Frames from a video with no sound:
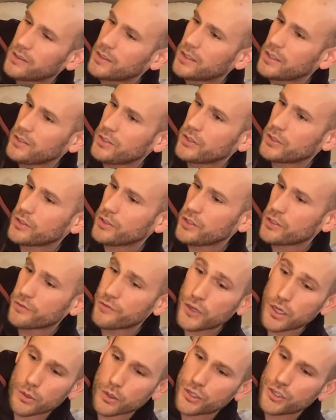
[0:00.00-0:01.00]
Your
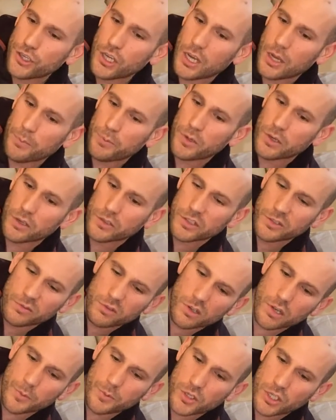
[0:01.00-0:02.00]
viewership, your
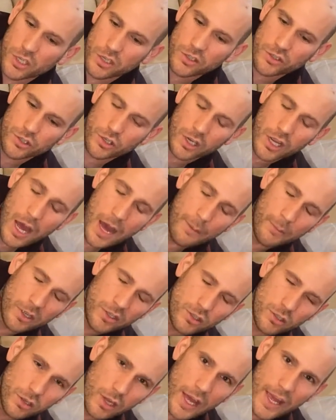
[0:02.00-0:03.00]
subscriptions, your
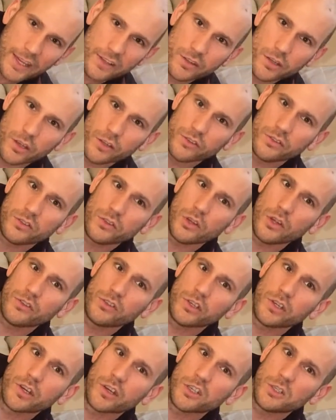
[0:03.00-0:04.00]
comments, your likes, those
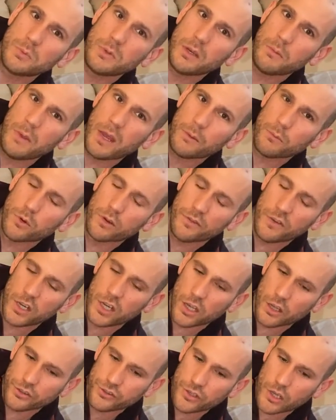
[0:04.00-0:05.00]
encourage me to make more
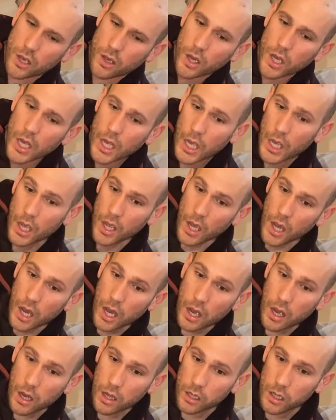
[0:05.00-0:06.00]
videos. So
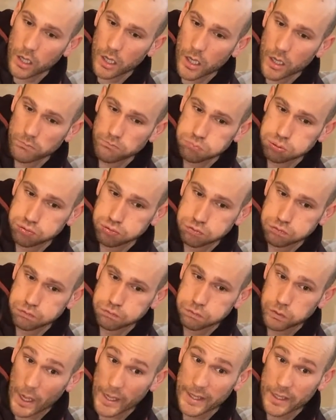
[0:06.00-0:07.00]

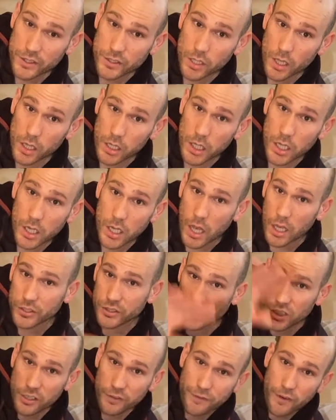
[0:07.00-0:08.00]
I guess I'll
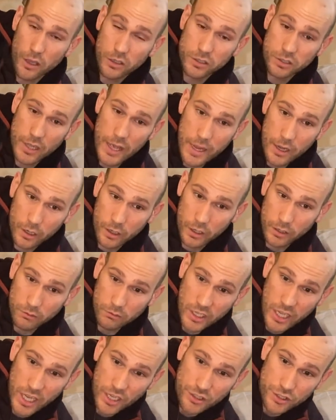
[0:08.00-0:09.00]
see you folks later
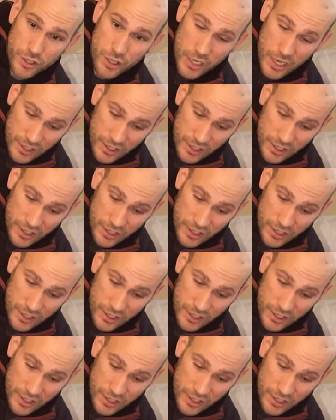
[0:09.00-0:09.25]
and catch you the